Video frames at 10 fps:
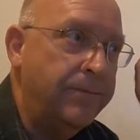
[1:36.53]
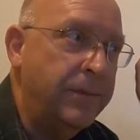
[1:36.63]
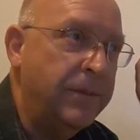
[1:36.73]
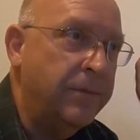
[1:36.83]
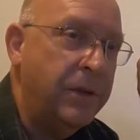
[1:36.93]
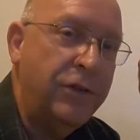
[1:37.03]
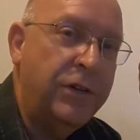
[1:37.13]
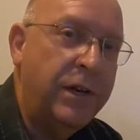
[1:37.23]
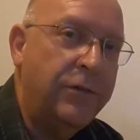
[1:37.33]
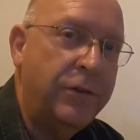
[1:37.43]
something you should
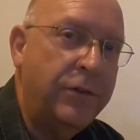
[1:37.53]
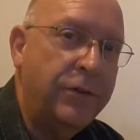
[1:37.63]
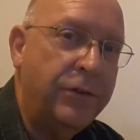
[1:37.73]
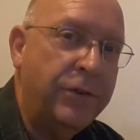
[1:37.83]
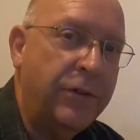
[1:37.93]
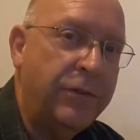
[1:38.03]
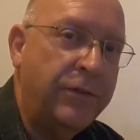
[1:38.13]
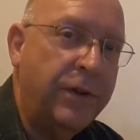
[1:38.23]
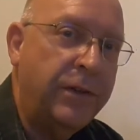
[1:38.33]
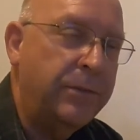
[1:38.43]
never do for
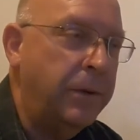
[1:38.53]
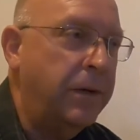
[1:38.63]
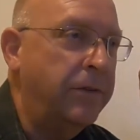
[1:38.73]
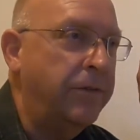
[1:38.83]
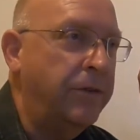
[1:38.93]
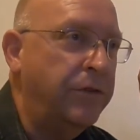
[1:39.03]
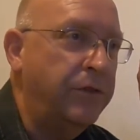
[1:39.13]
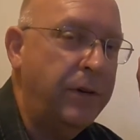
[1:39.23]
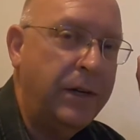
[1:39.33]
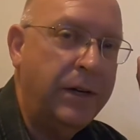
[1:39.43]
self-defense, because if you're
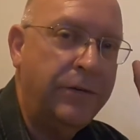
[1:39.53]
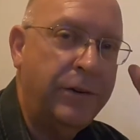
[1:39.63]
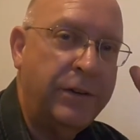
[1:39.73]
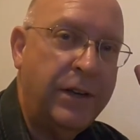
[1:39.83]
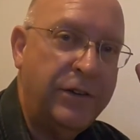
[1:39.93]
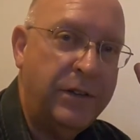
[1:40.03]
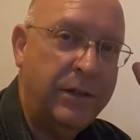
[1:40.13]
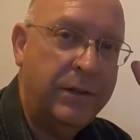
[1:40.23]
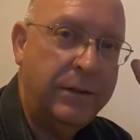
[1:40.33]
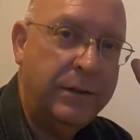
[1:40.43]
shooting in a retention
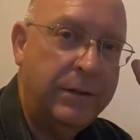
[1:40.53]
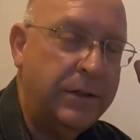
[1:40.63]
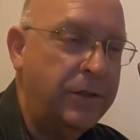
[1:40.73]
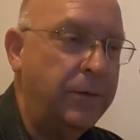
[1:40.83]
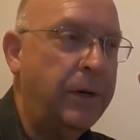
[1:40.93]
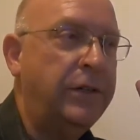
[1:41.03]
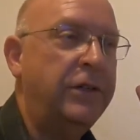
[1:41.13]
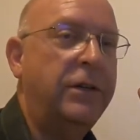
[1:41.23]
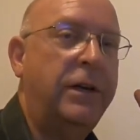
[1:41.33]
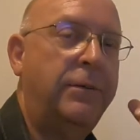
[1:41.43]

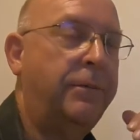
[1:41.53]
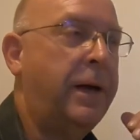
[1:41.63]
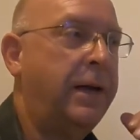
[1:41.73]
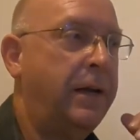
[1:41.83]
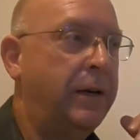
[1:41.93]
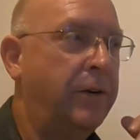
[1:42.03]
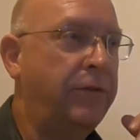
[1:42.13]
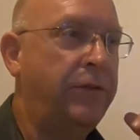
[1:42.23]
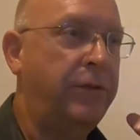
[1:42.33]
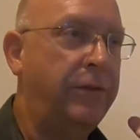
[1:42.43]
situation, like back in close
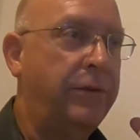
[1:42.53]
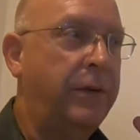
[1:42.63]
to you,